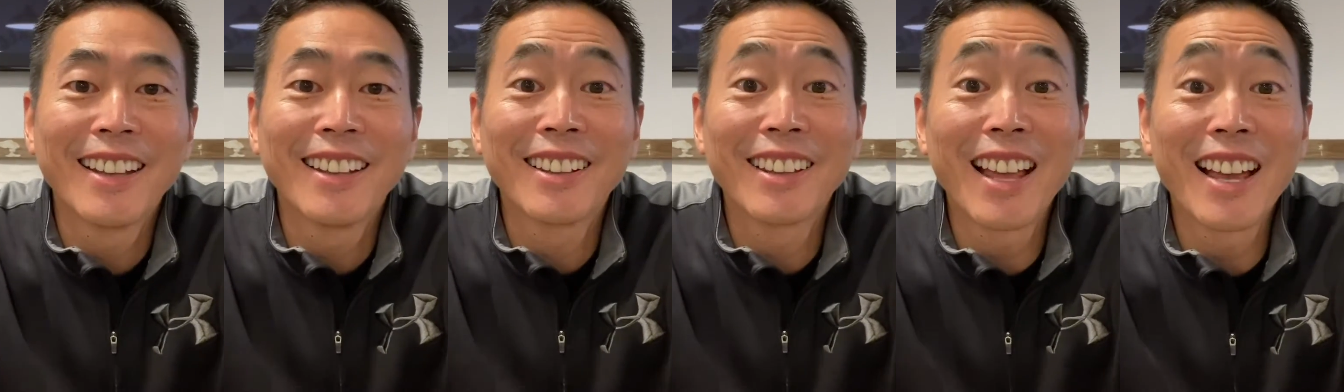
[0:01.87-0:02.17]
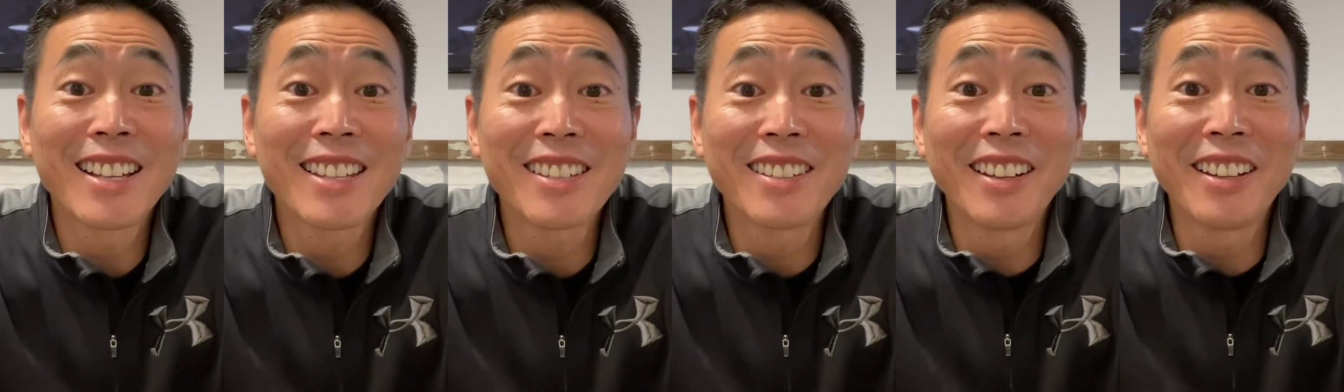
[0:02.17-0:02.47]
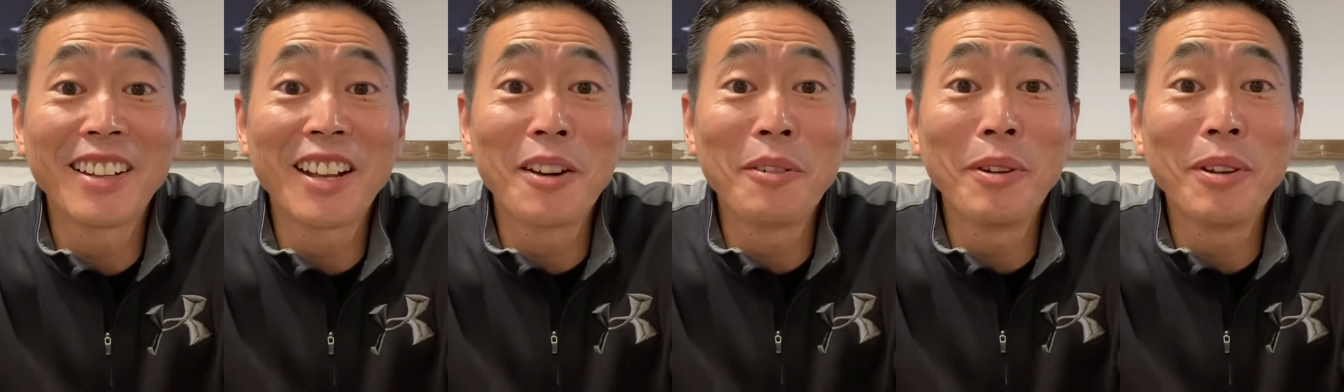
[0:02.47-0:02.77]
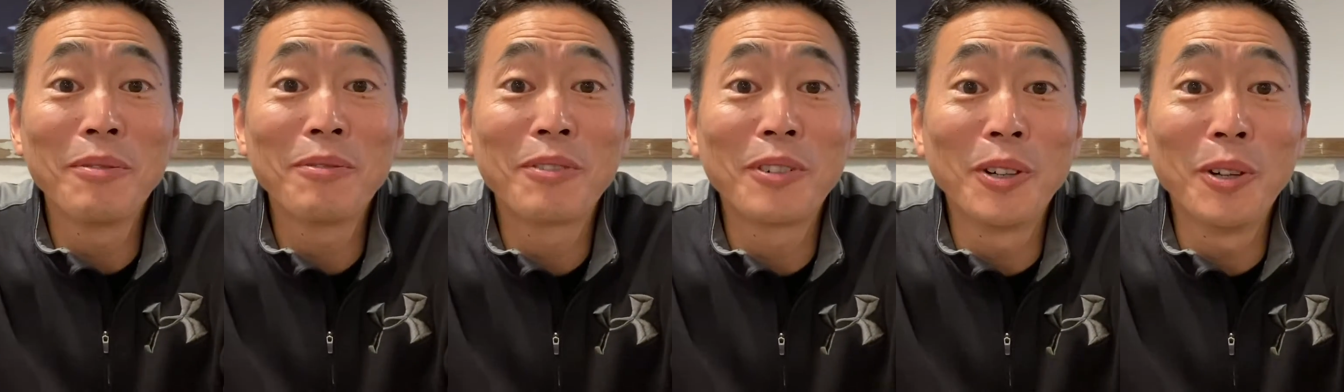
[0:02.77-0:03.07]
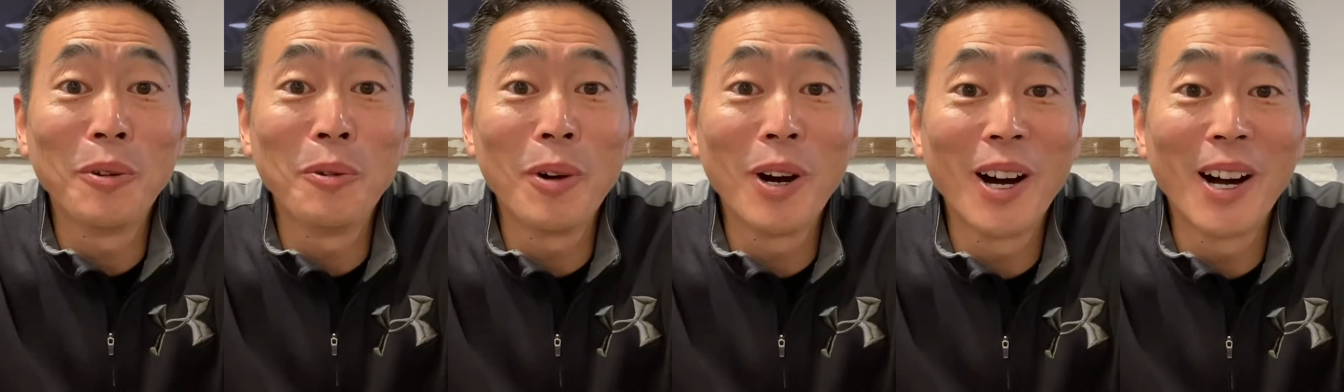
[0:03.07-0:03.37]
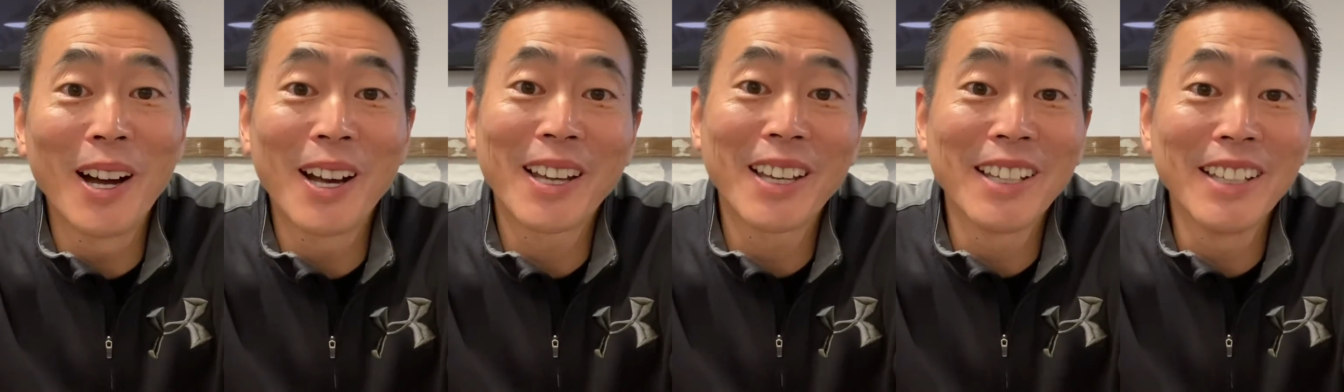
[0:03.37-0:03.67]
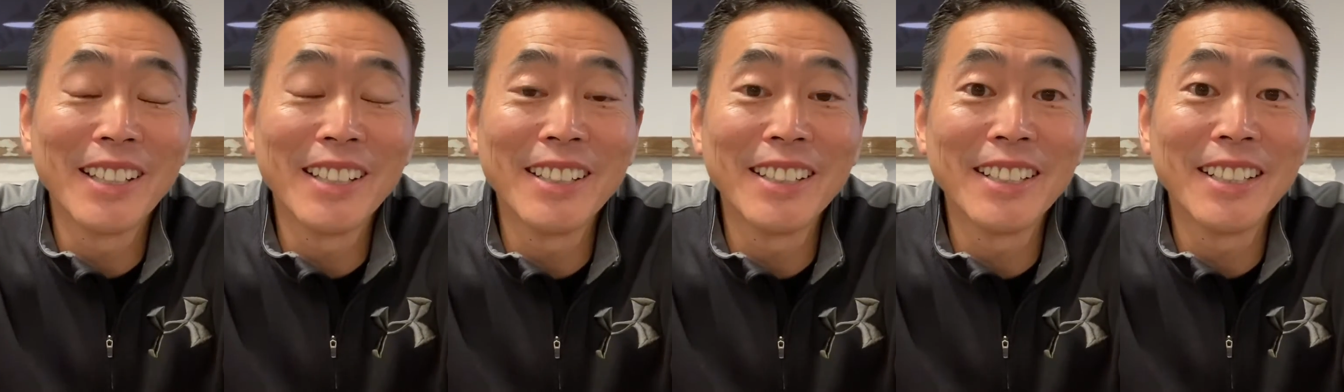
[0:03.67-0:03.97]
Last night I went for a walk
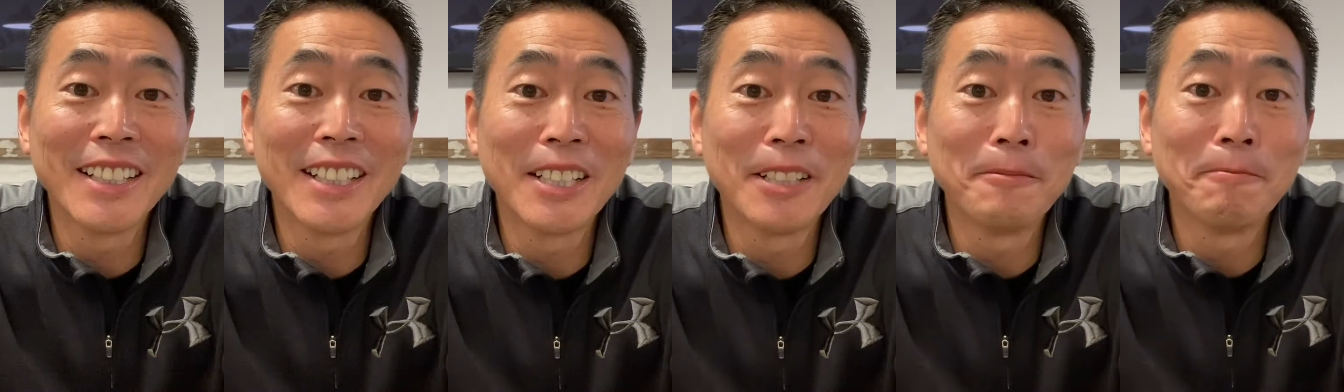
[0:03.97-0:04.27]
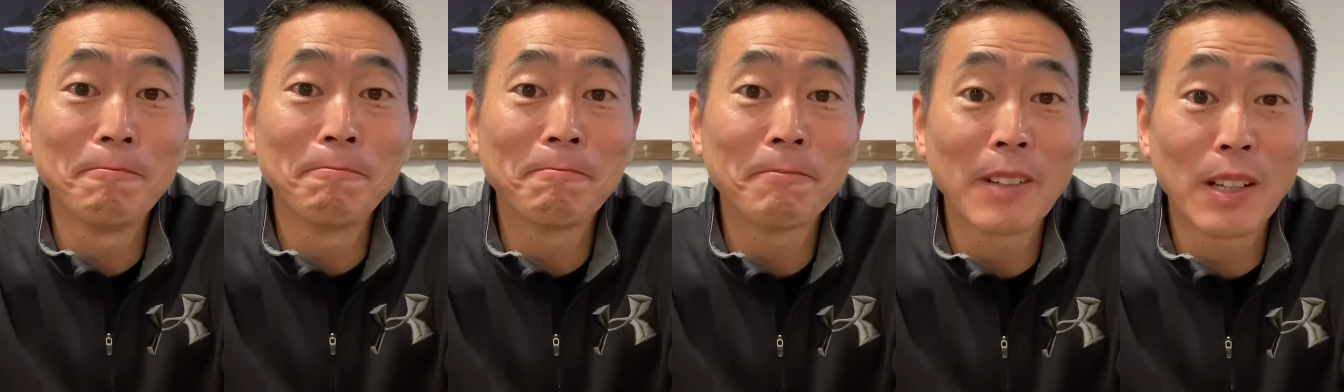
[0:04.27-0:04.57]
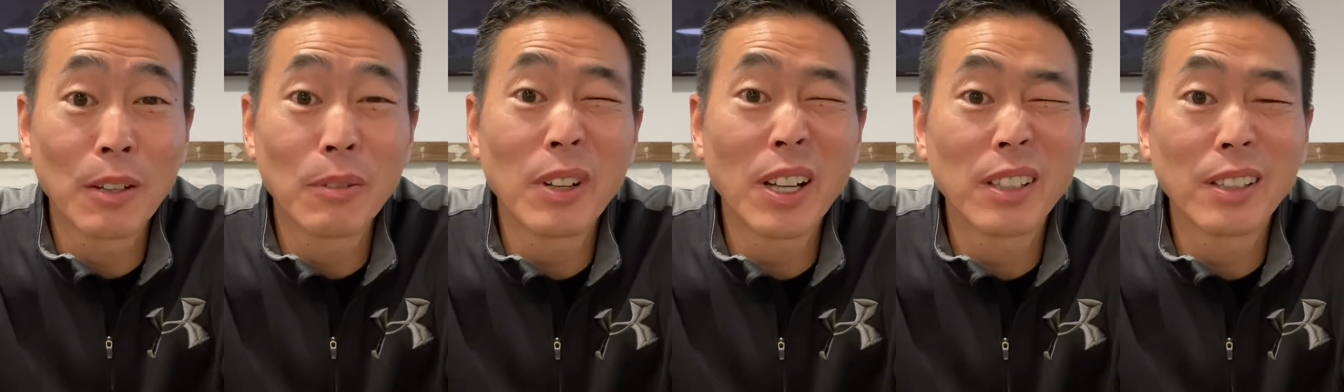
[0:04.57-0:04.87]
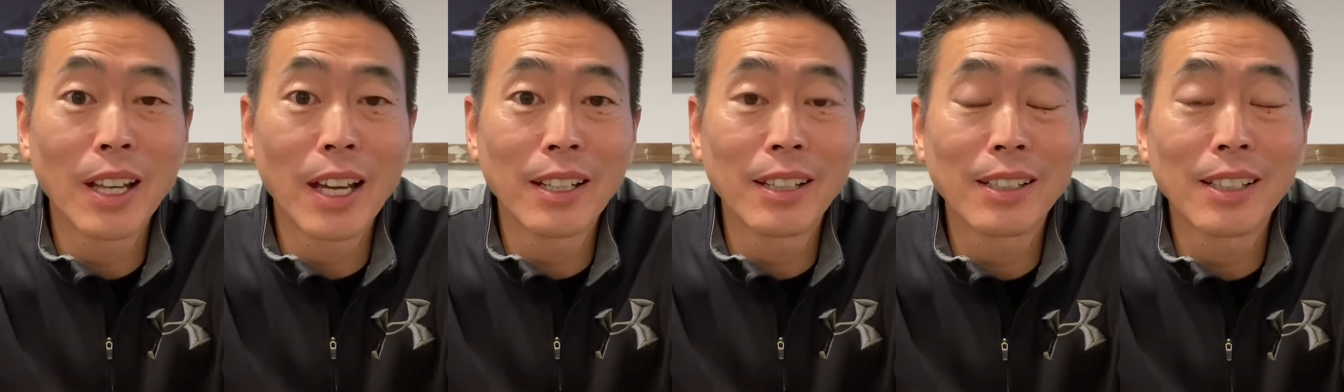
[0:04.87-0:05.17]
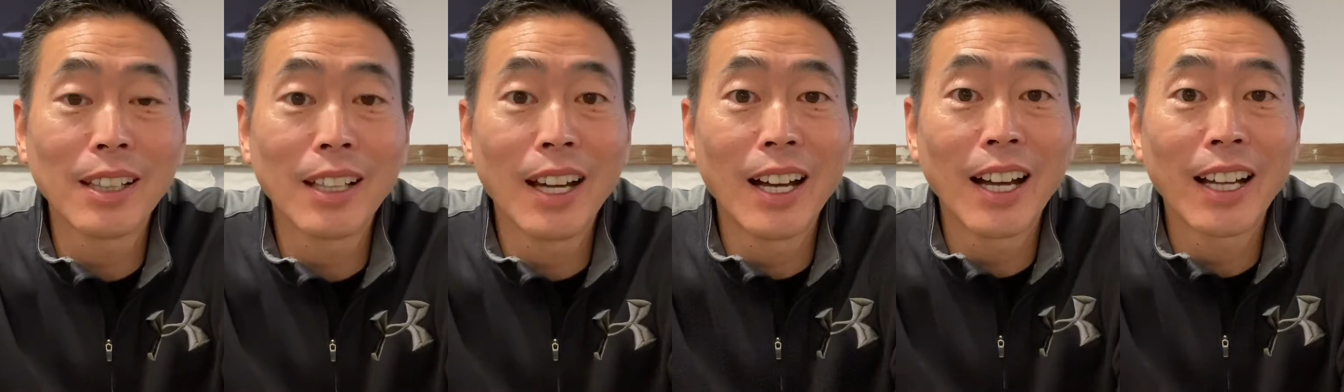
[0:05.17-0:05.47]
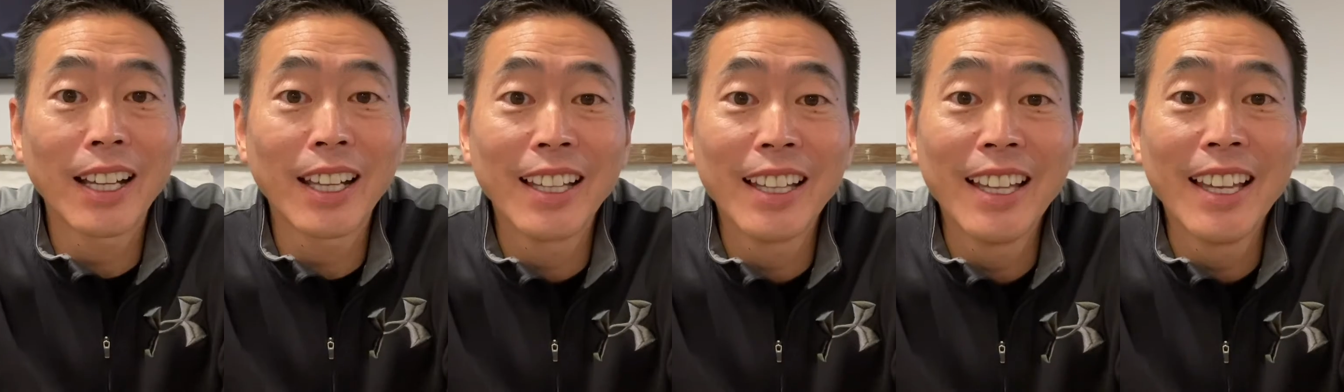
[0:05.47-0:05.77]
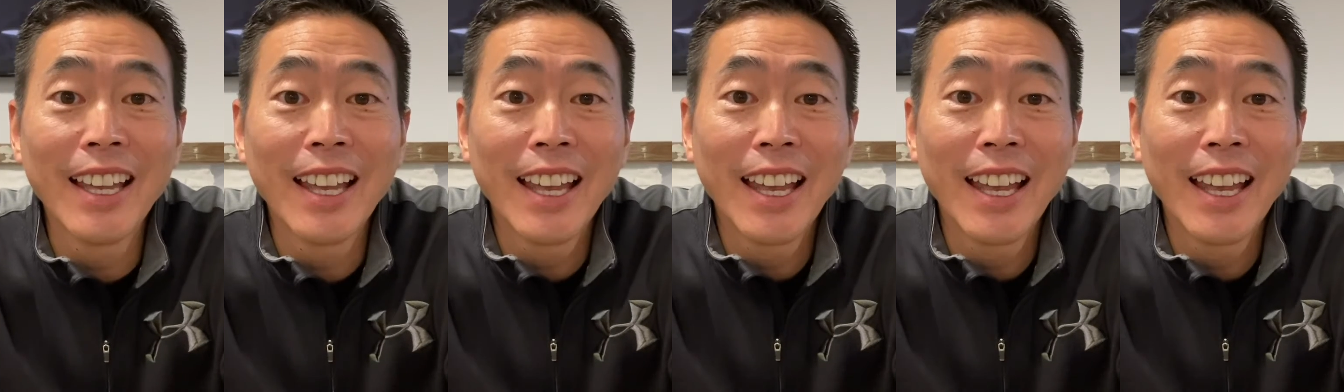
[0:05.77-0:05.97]
and around 9 o'clock,